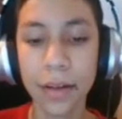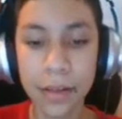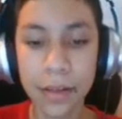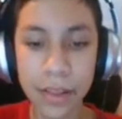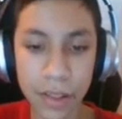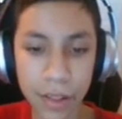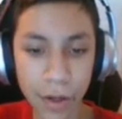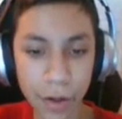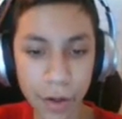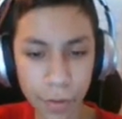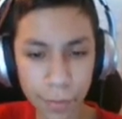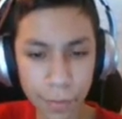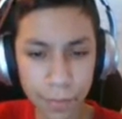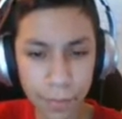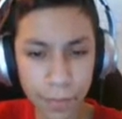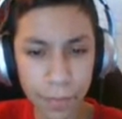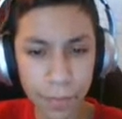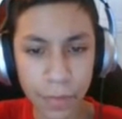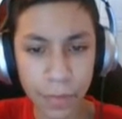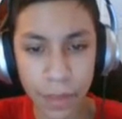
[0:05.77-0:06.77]
So,
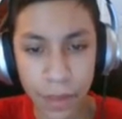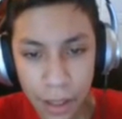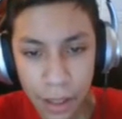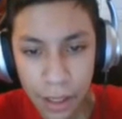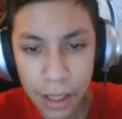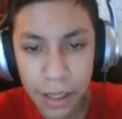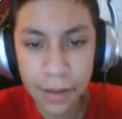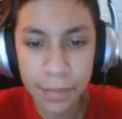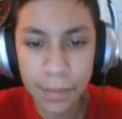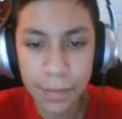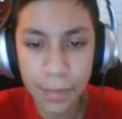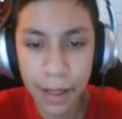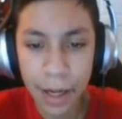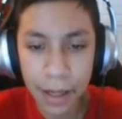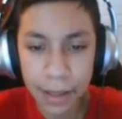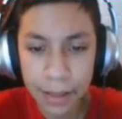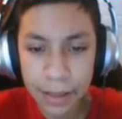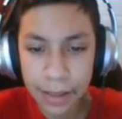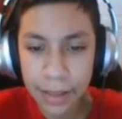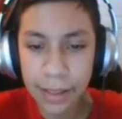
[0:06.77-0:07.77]
um,
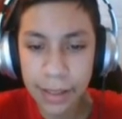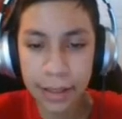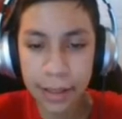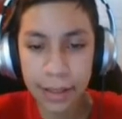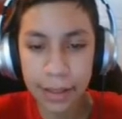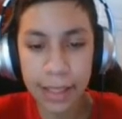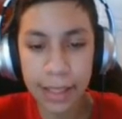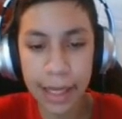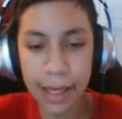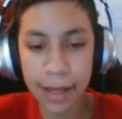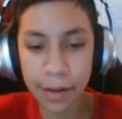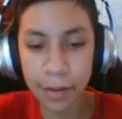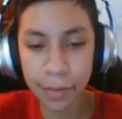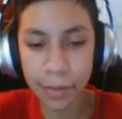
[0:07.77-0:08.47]
yeah,